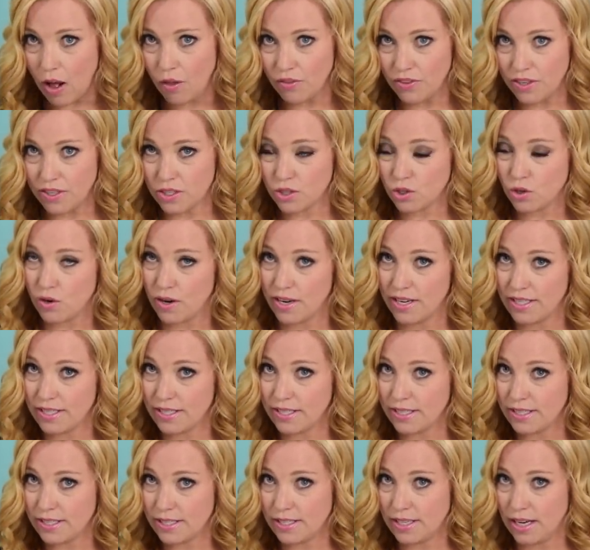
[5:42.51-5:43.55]
these
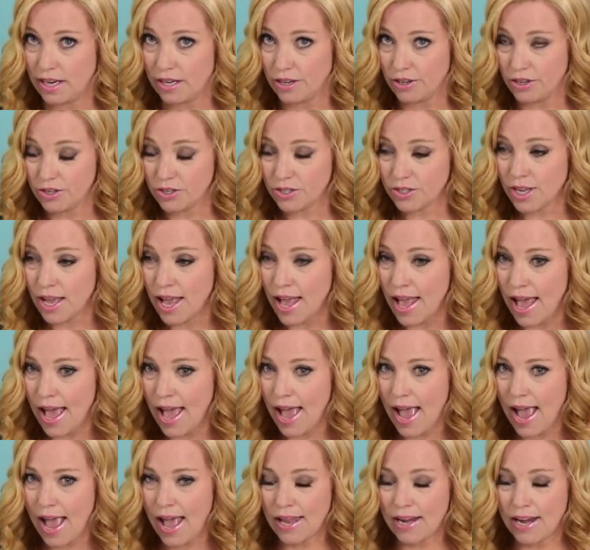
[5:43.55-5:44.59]
crazy stairs,
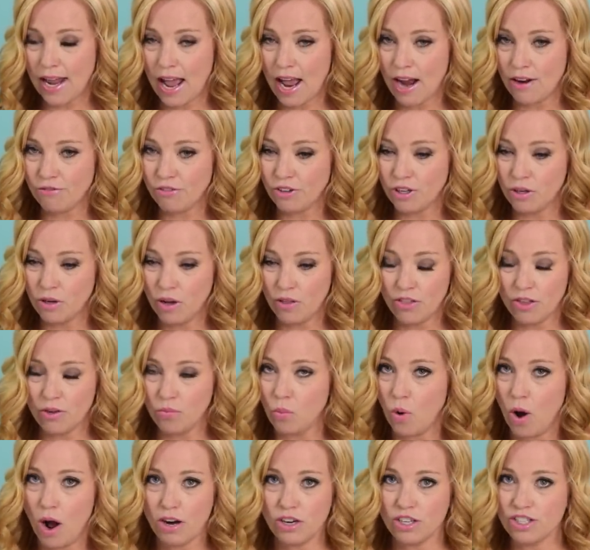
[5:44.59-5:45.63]
and the
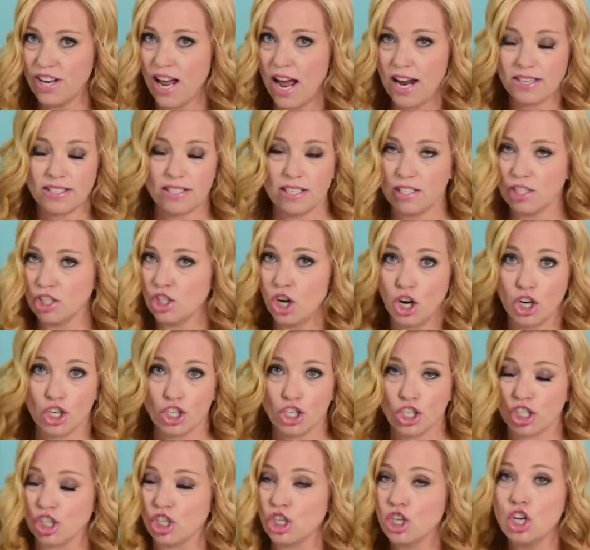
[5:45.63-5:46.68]
water taxis are
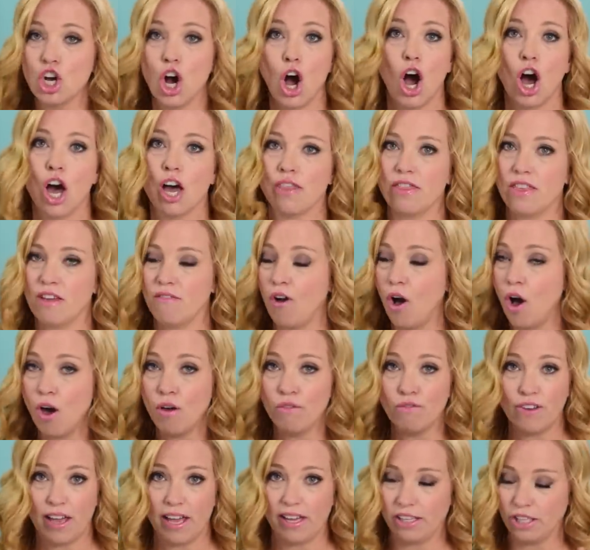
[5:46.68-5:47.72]
just gone. They've all
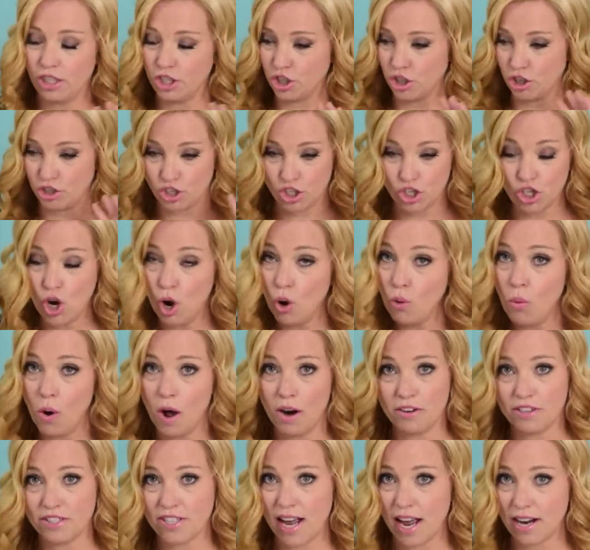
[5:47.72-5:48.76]
vanished. There's no
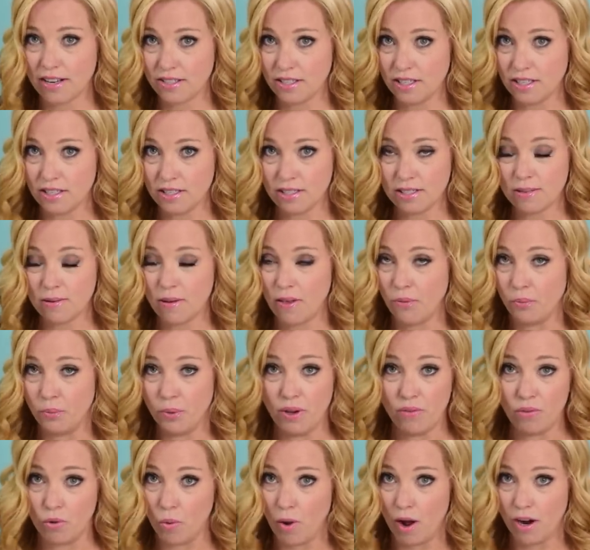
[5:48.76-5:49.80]
water taxis, and we
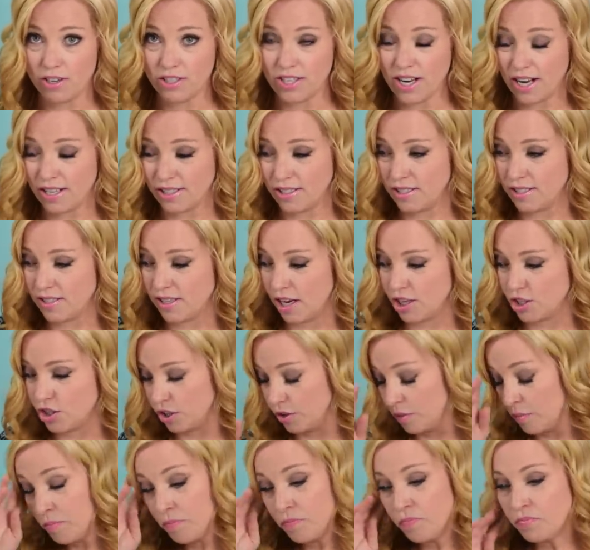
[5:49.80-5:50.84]
have a water taxi
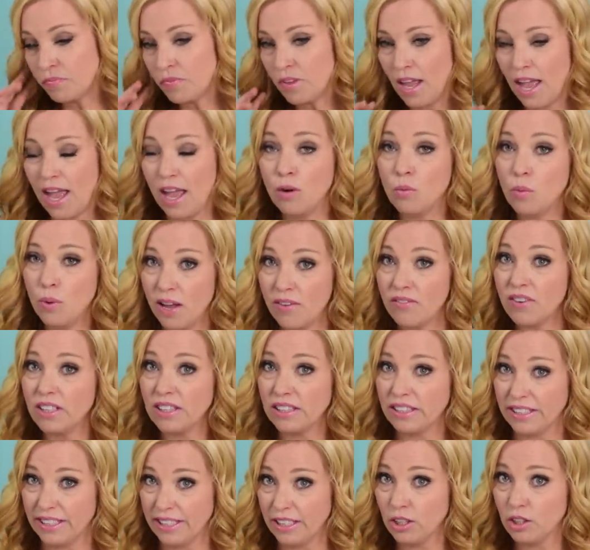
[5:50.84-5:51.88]
scheduled, and we have a
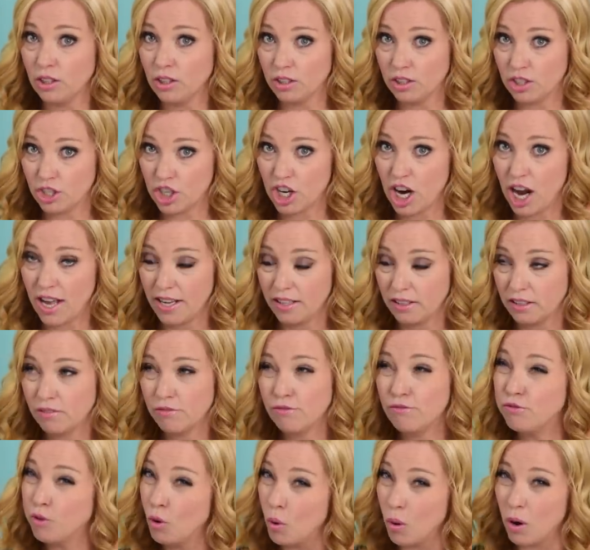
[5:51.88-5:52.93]
little child,
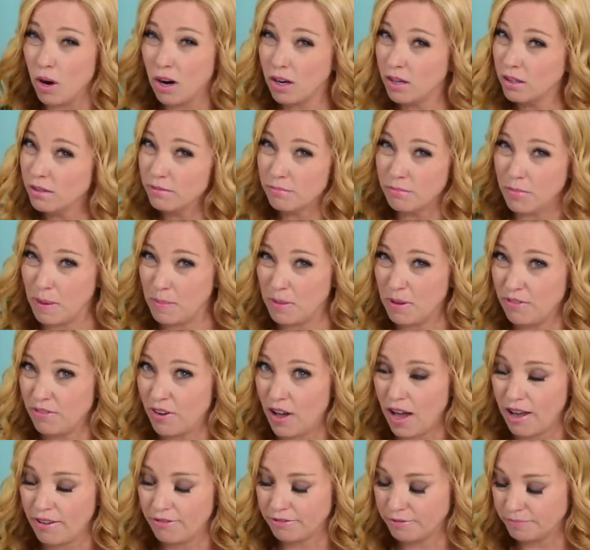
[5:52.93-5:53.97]
4, maybe
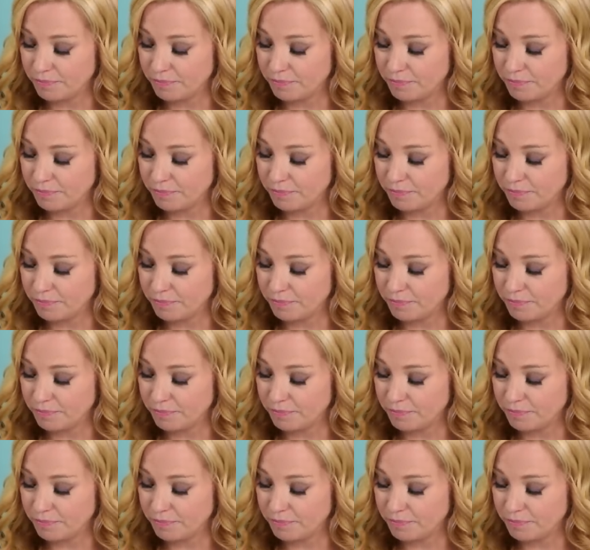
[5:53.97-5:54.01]
5.